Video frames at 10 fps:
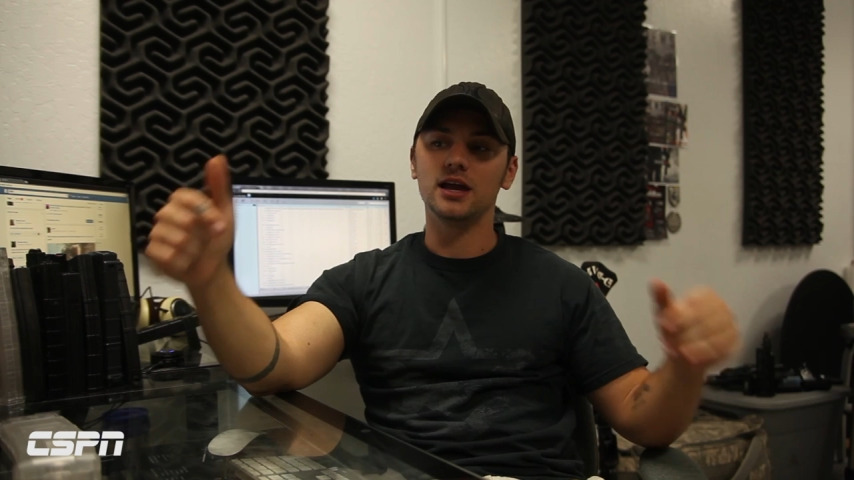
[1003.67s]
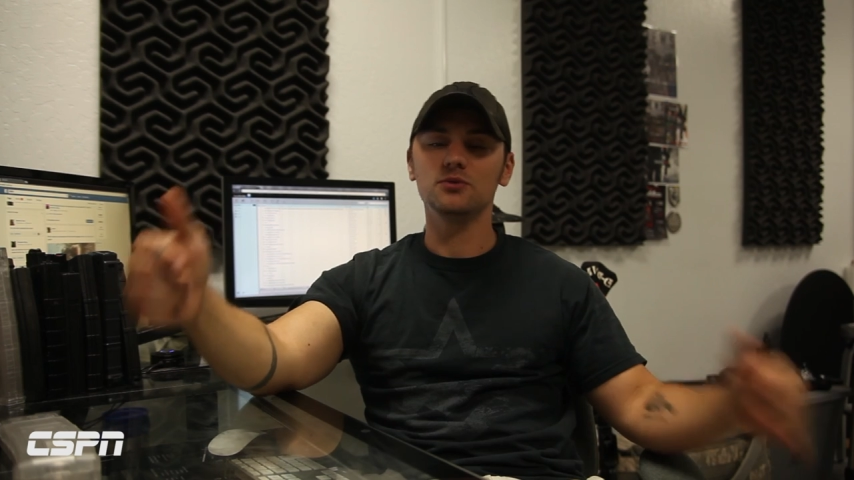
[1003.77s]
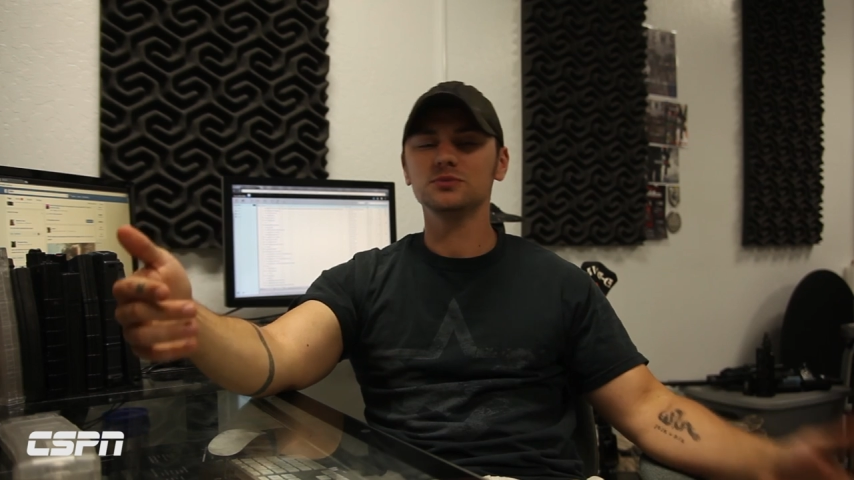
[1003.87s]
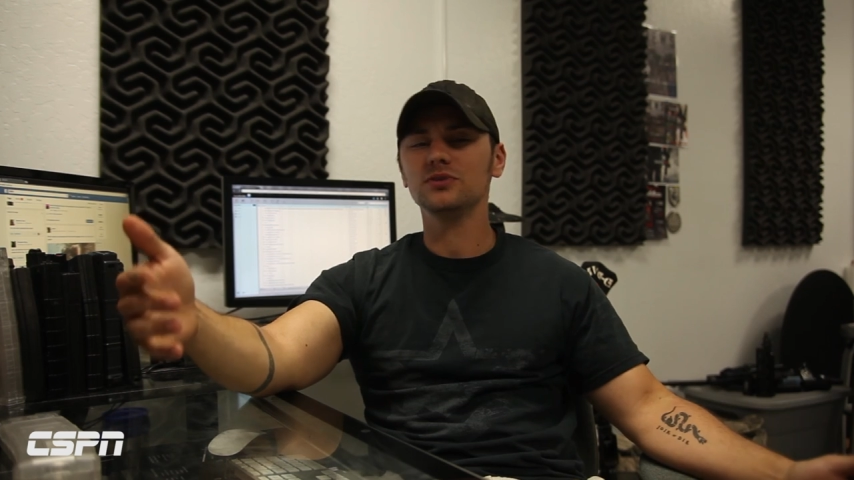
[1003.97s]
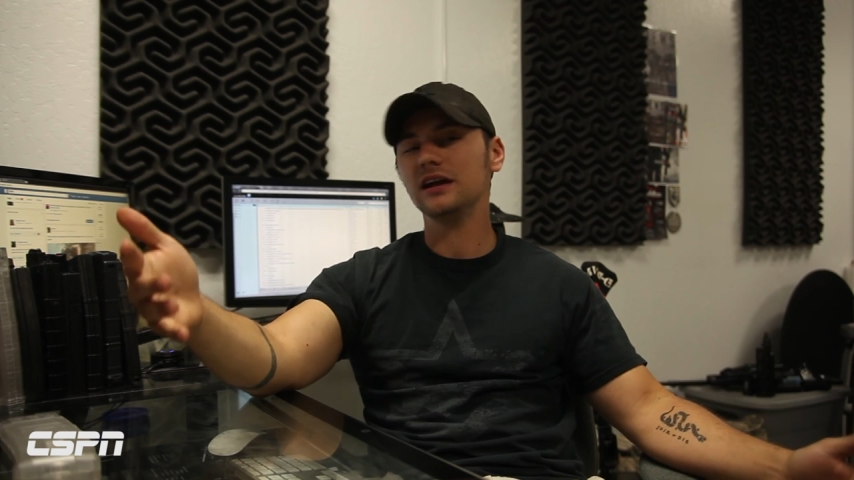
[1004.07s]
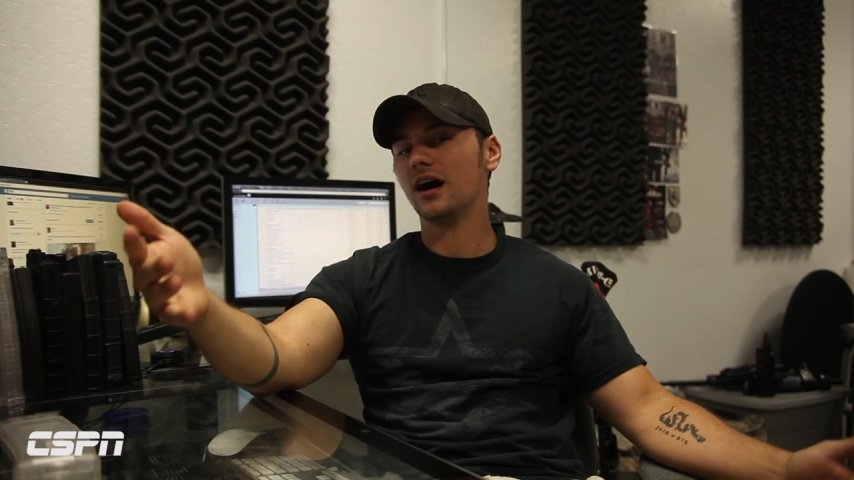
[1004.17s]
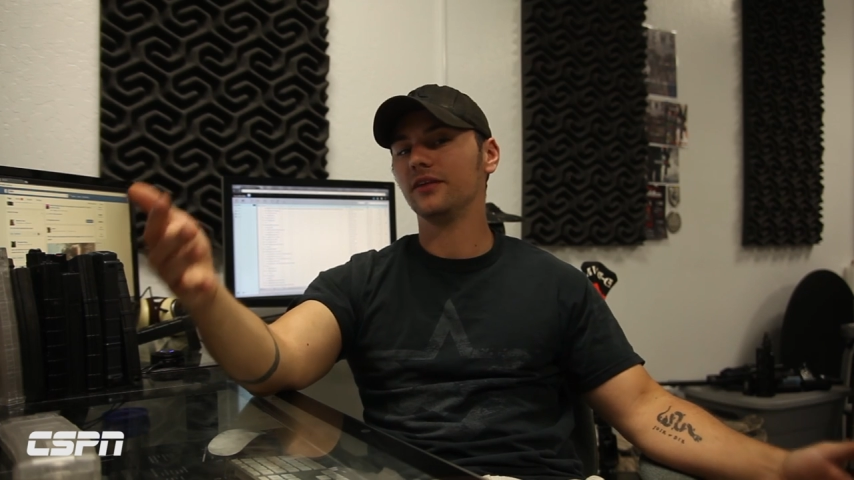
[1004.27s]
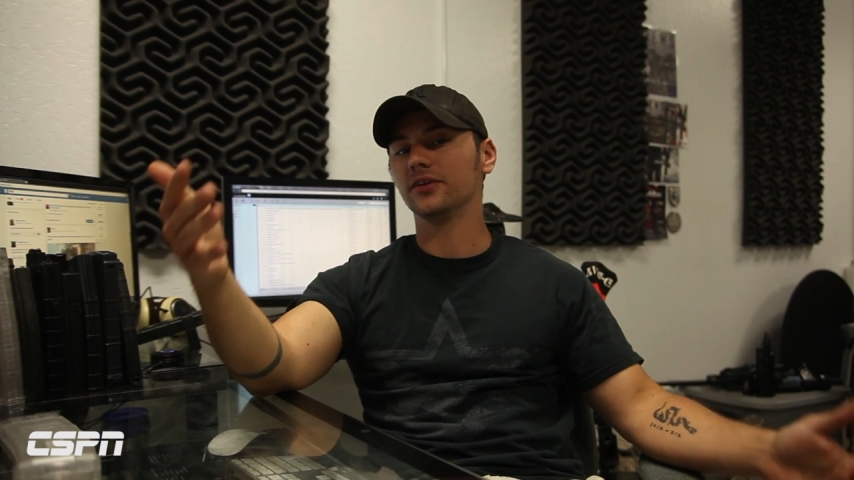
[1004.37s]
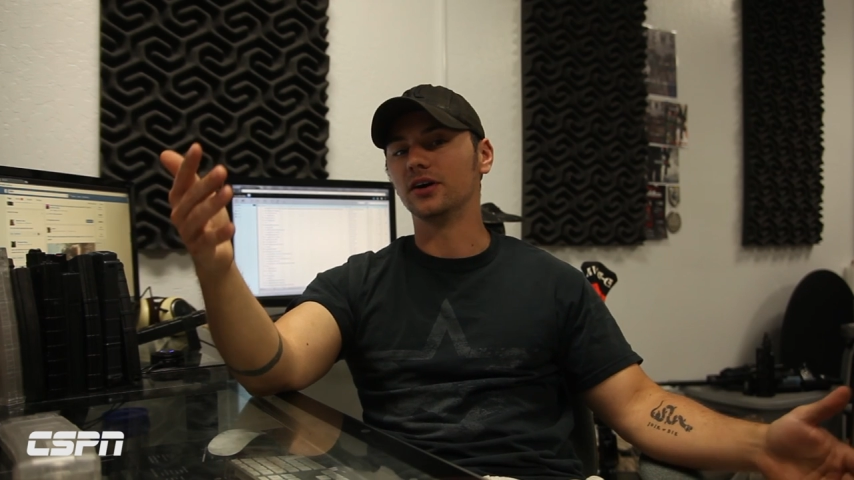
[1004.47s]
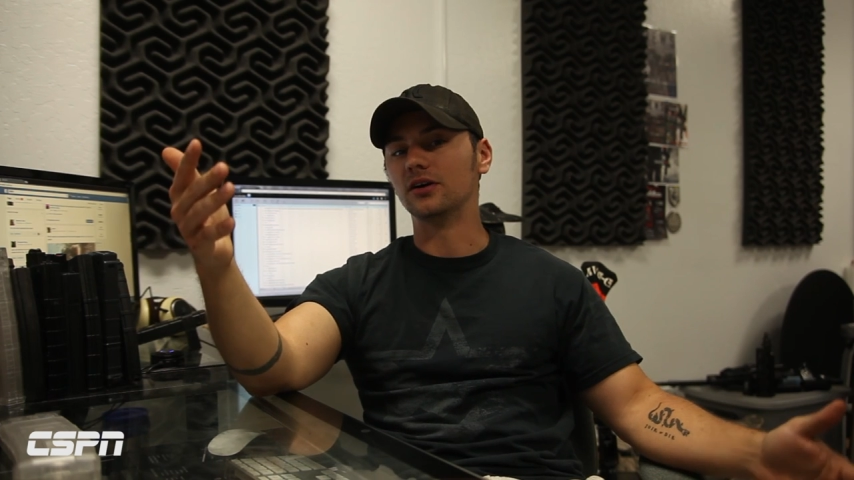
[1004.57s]
It was pretty
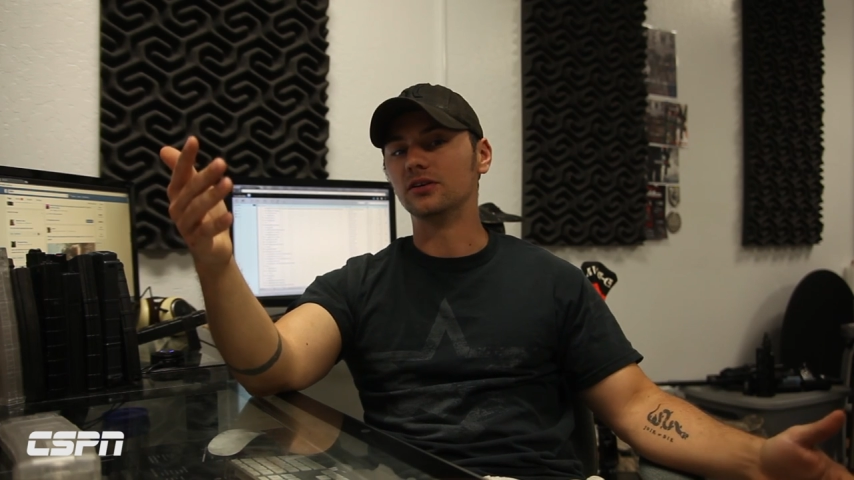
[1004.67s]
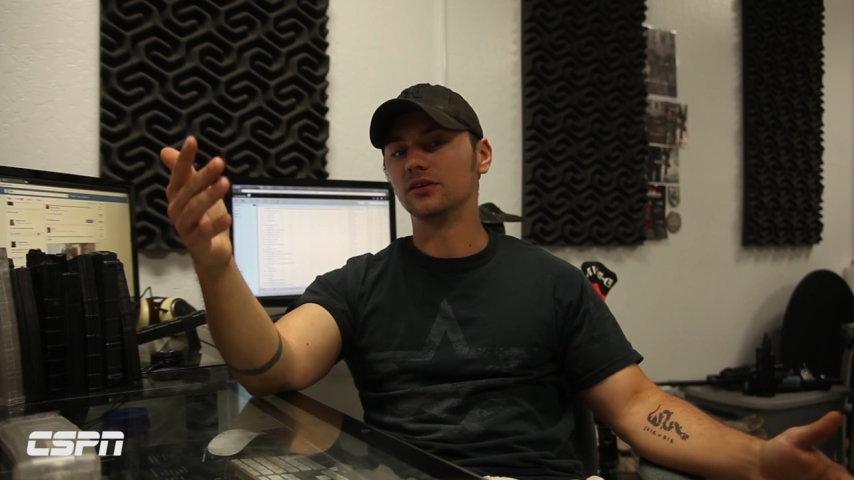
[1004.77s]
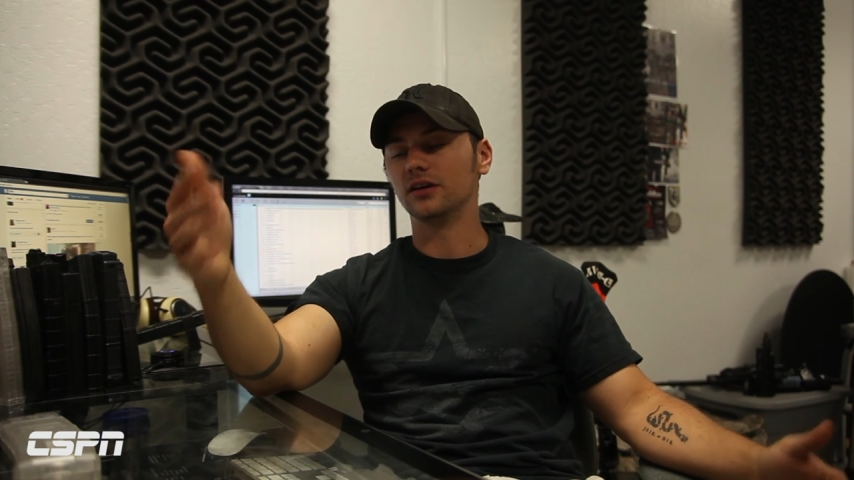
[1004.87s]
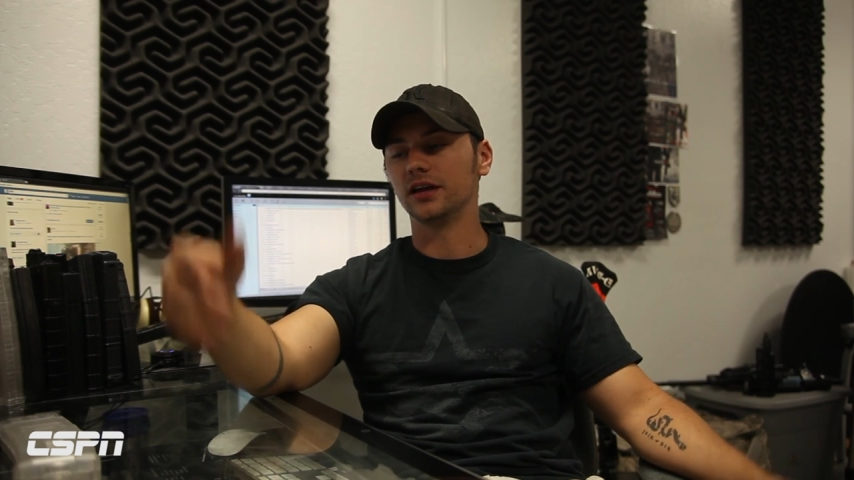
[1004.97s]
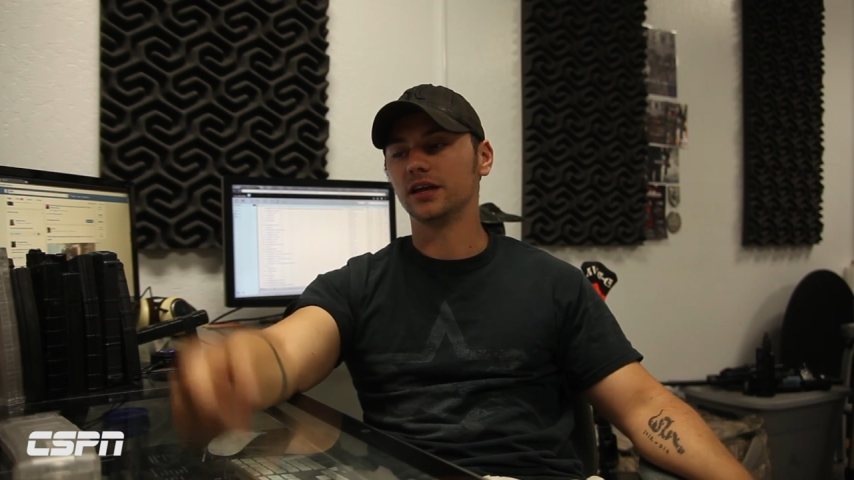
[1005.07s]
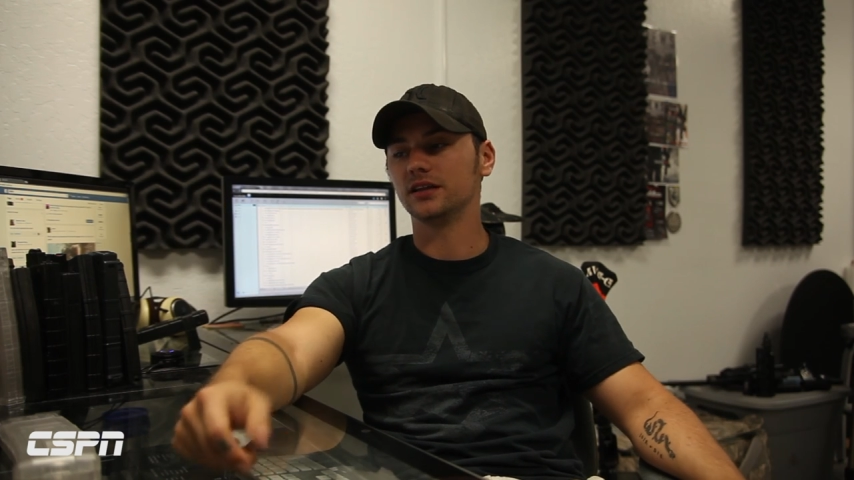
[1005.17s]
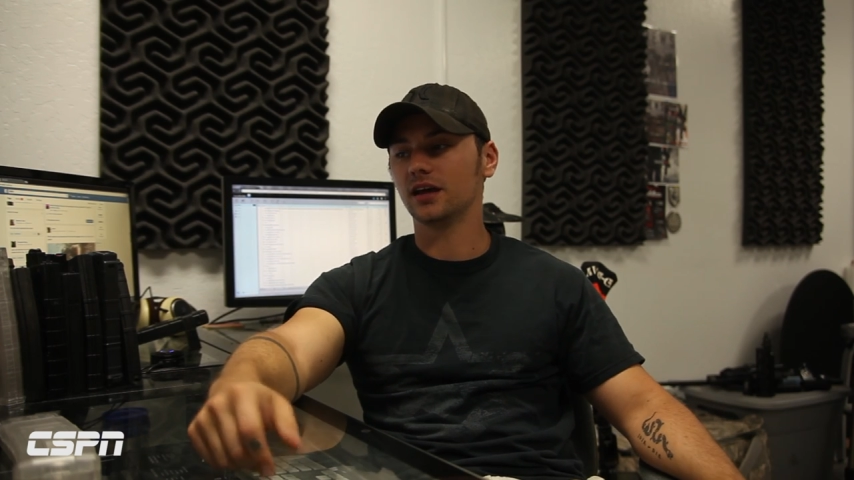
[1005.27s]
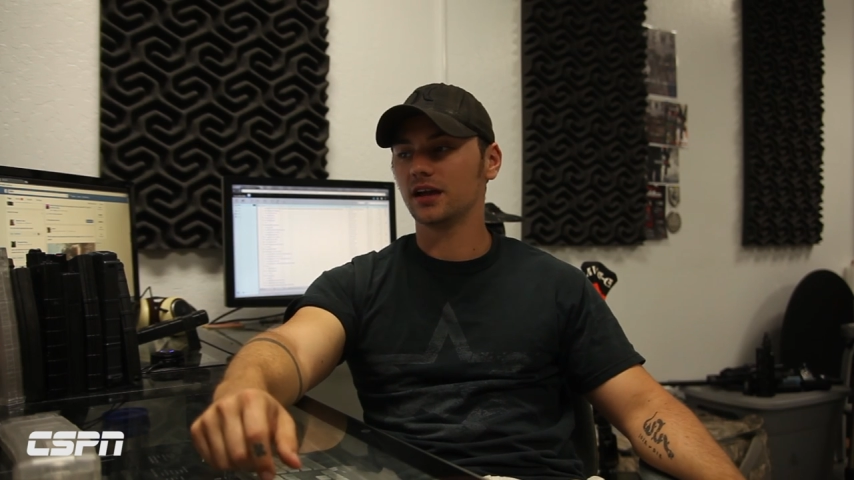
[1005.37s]
hot though, and